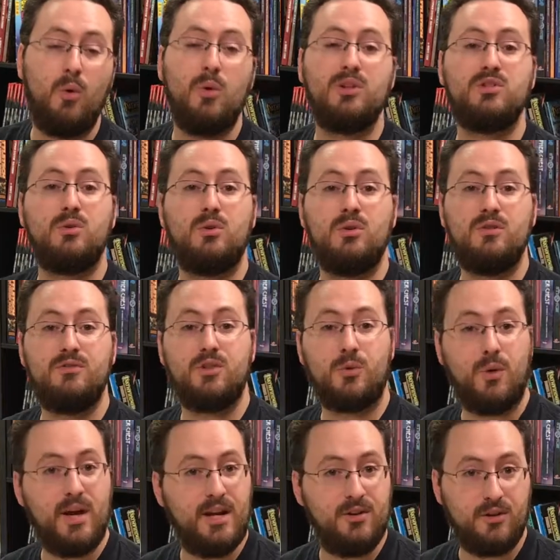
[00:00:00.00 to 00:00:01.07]
what sort of
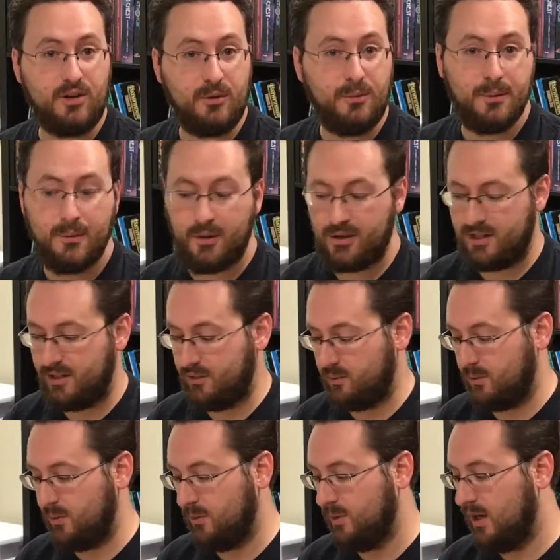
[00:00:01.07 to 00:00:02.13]
terrain you're going to be walking
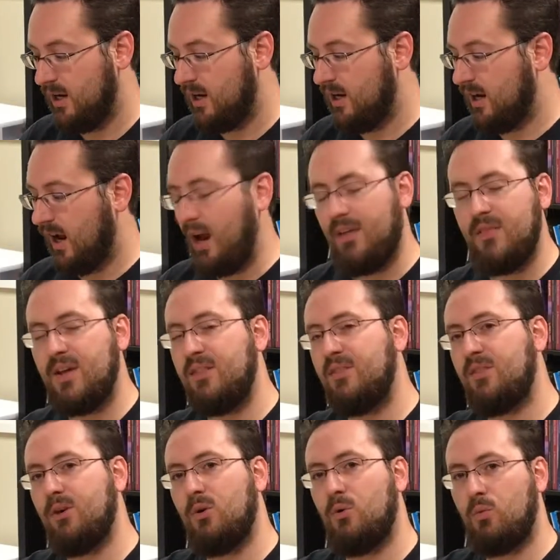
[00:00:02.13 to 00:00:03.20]
through. And then
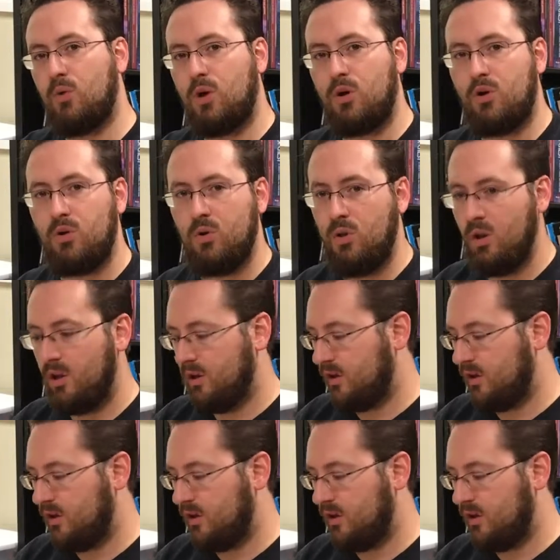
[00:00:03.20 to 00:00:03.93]
they'll roll